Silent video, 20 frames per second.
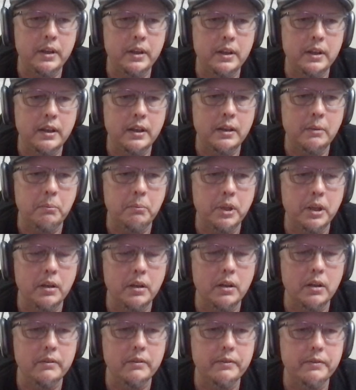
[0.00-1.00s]
And in the
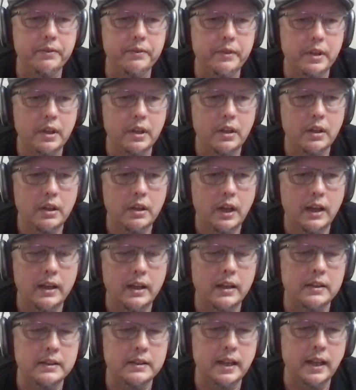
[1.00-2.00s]
middle of, I
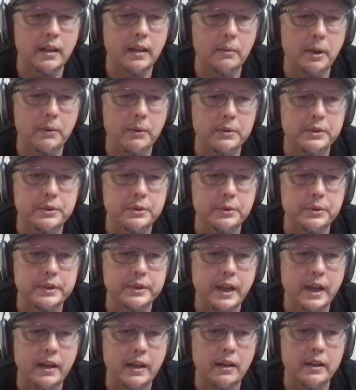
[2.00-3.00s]
didn't tell him I was
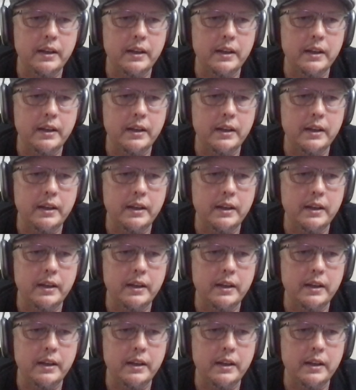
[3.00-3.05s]
suicidal.